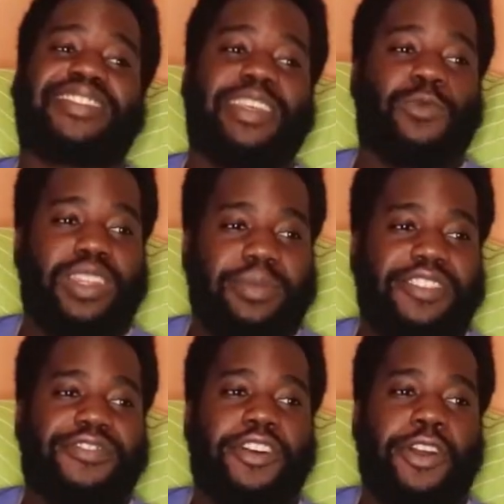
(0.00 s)
to see Willem
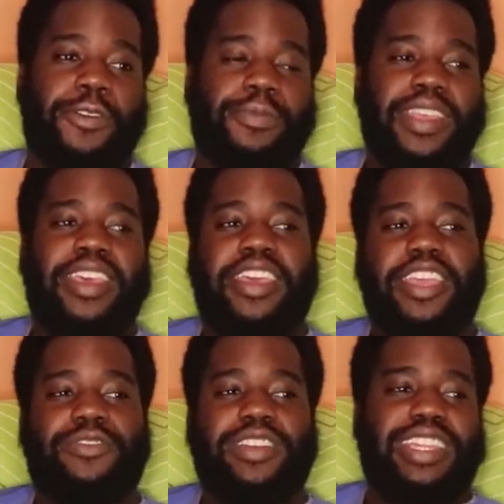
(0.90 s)
Dafoe.
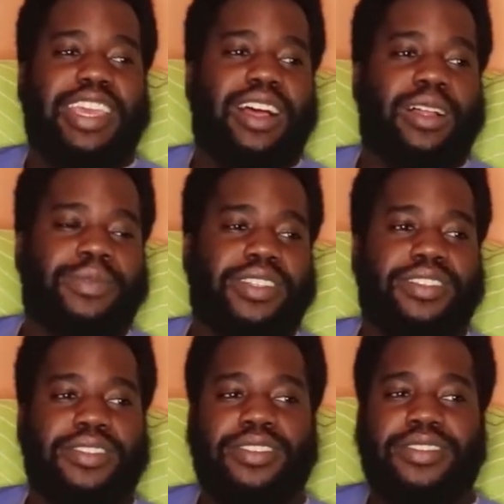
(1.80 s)
It really helped
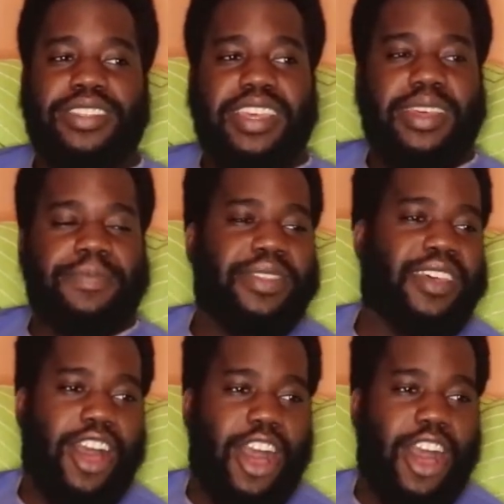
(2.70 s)
to set up the